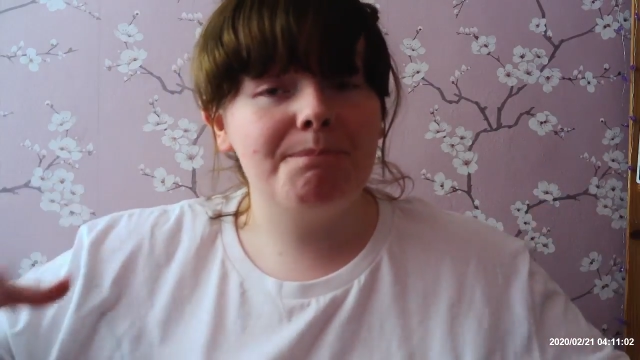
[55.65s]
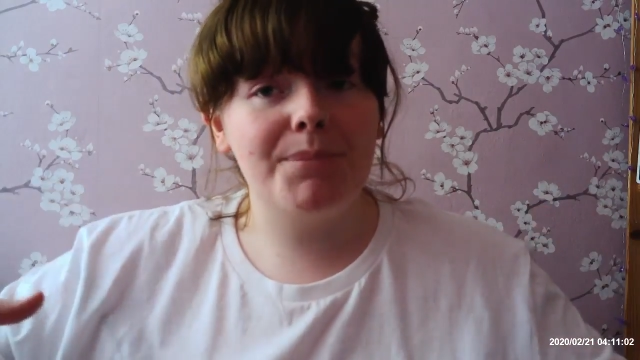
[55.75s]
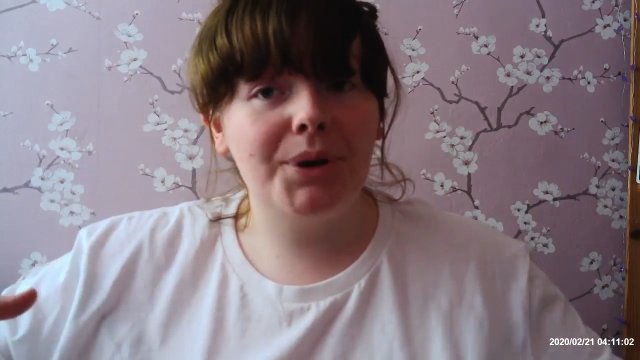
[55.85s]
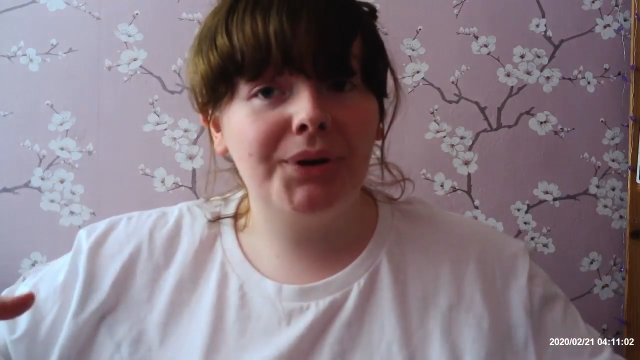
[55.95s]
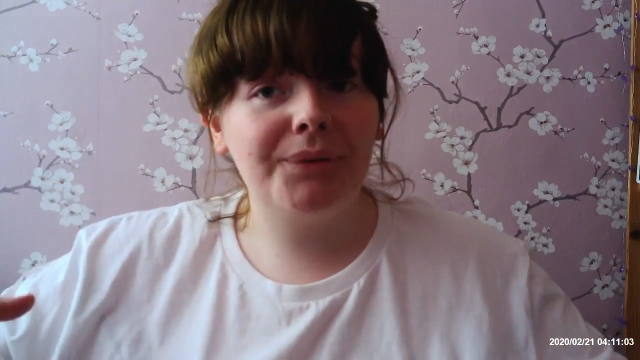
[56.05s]

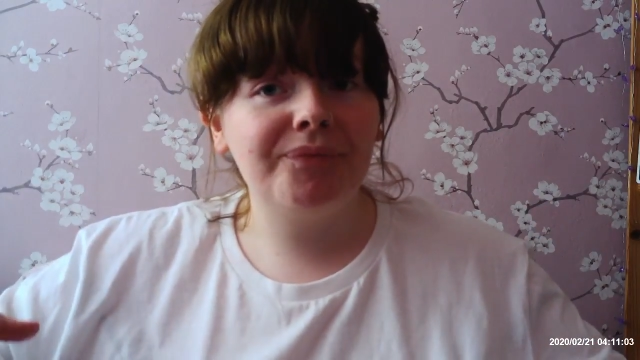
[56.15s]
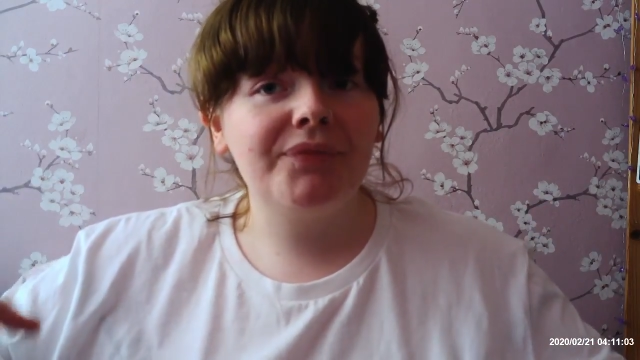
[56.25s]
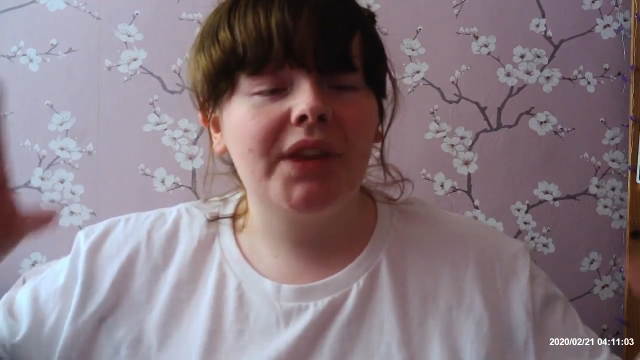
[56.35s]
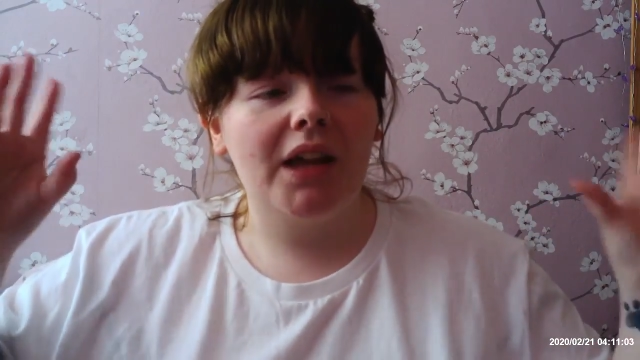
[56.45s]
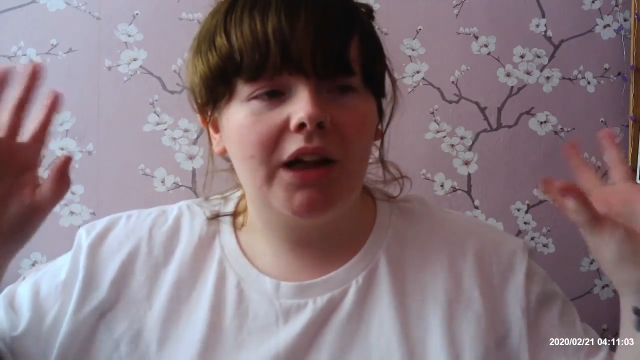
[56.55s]
but
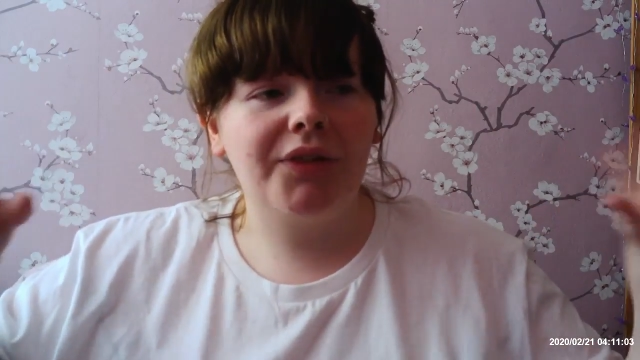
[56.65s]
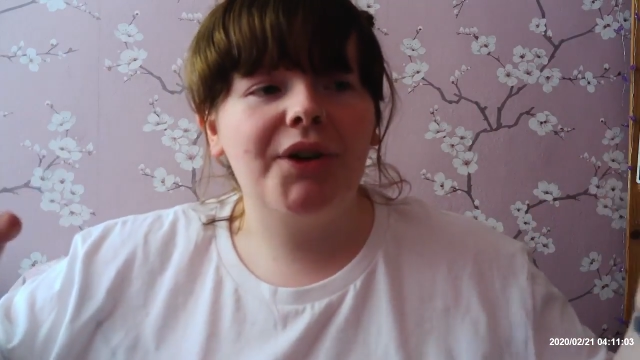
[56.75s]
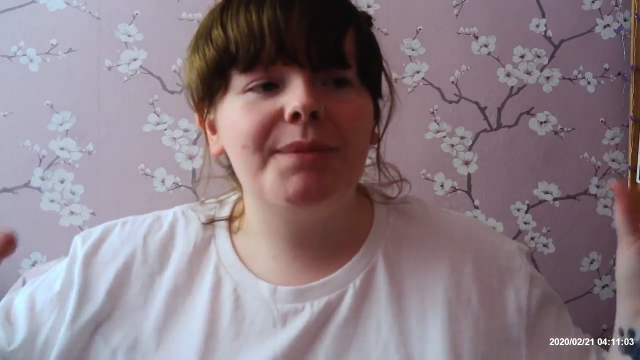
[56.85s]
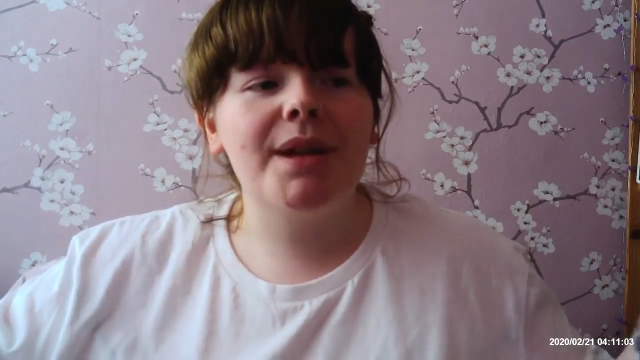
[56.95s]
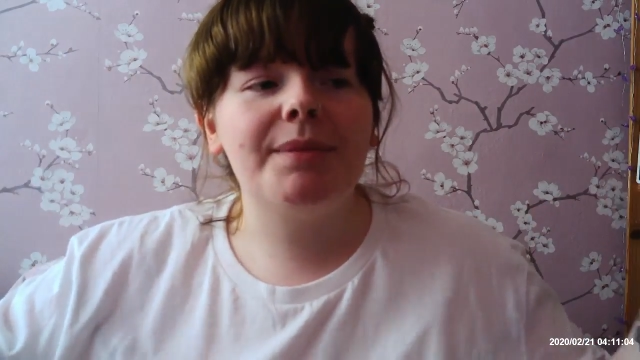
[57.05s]
I
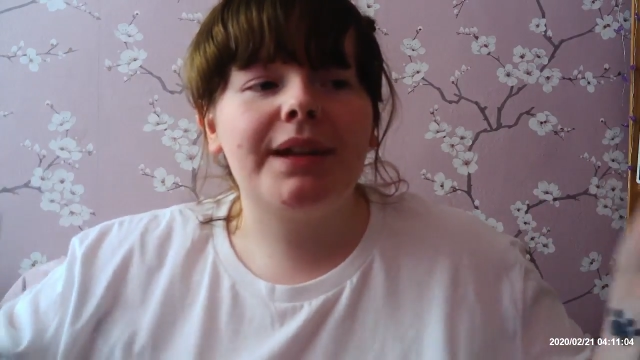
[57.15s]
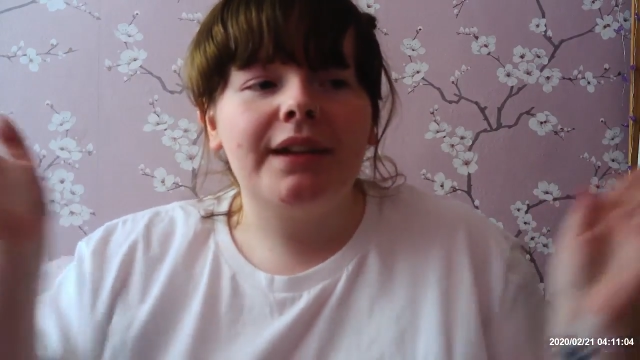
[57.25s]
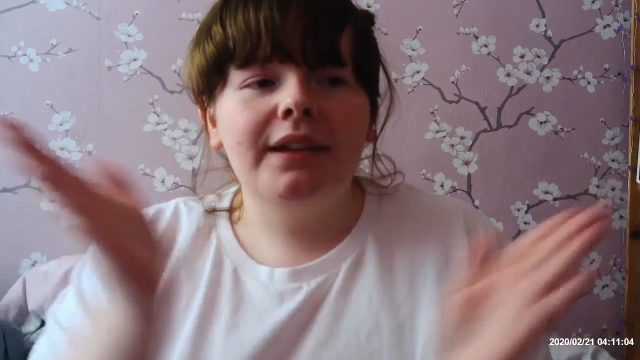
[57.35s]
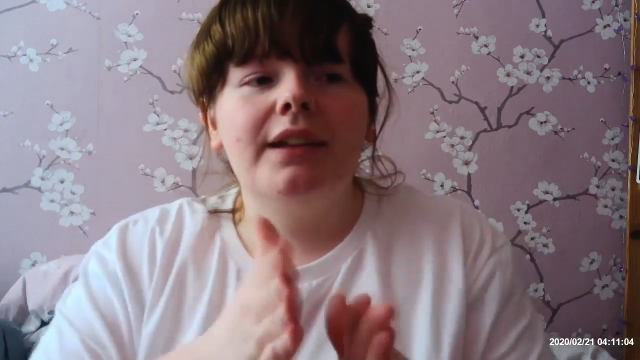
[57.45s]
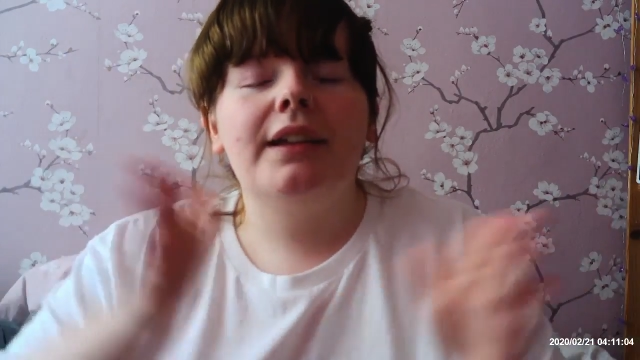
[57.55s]
thought maybe
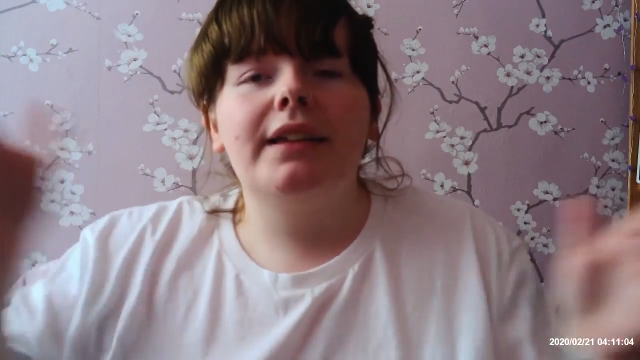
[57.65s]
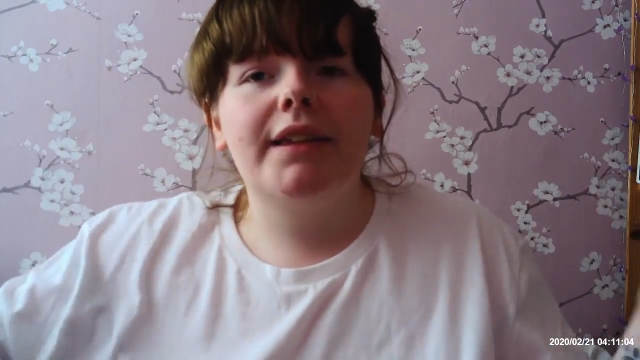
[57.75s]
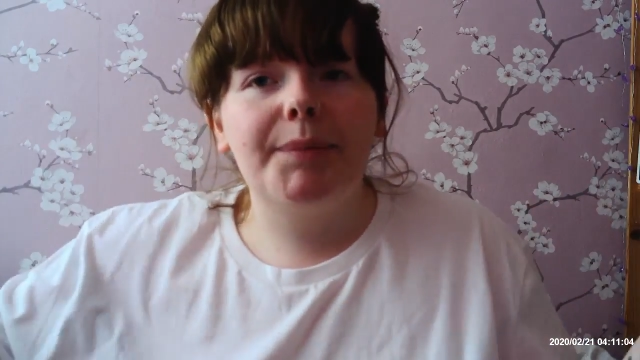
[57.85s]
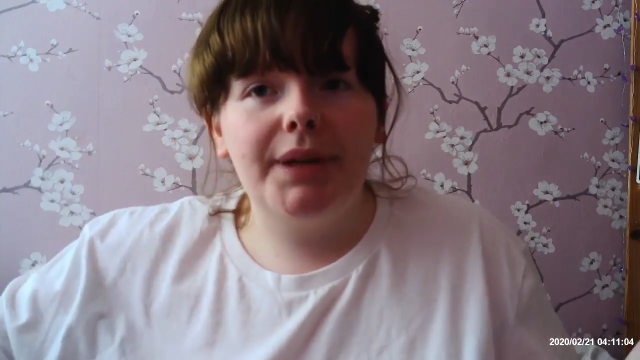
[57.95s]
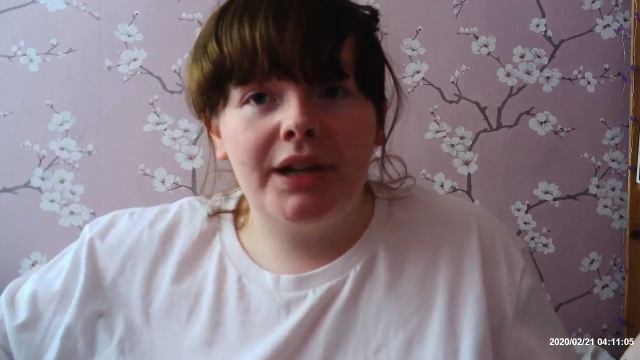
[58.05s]

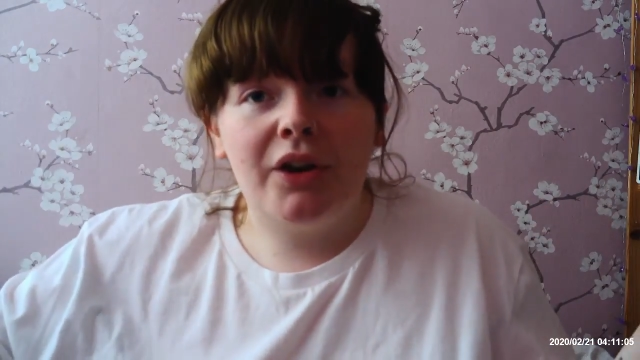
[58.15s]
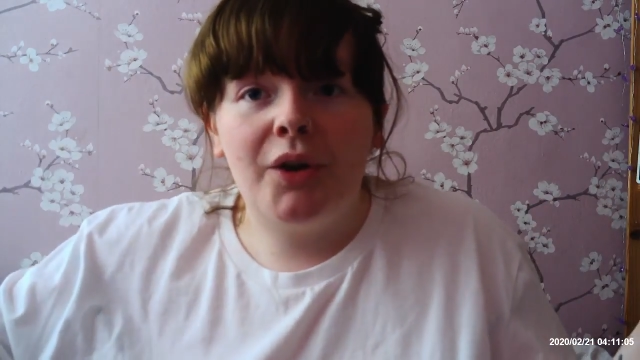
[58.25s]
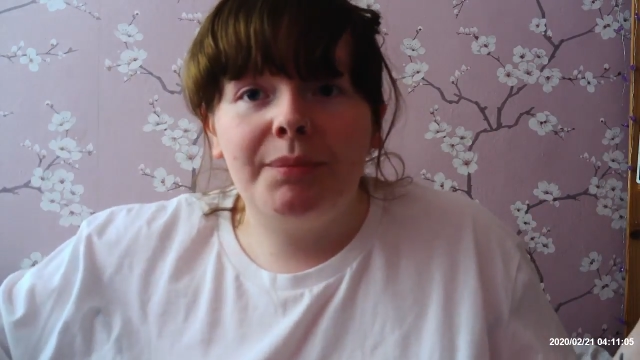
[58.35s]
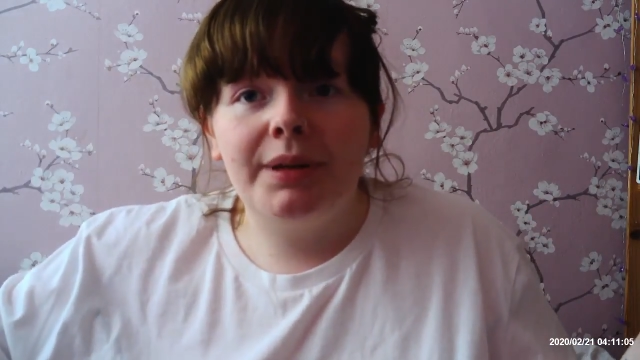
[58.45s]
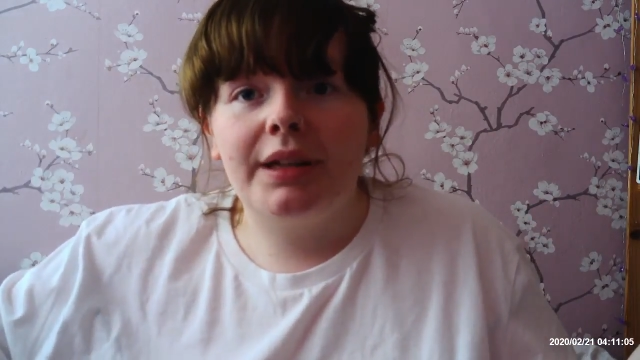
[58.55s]
split it up